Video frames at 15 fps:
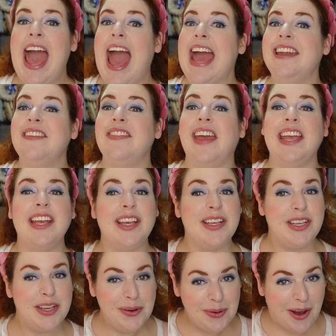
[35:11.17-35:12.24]
And
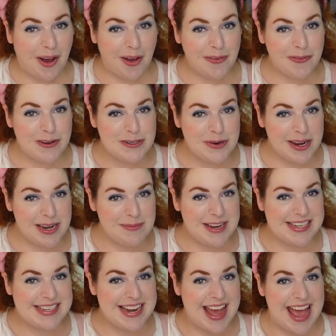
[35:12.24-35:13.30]
thank you all for joining
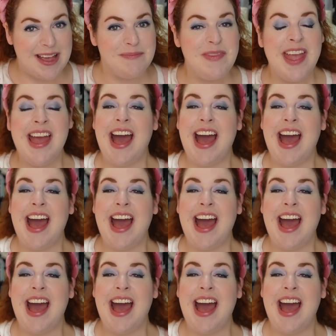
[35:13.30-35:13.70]
me today.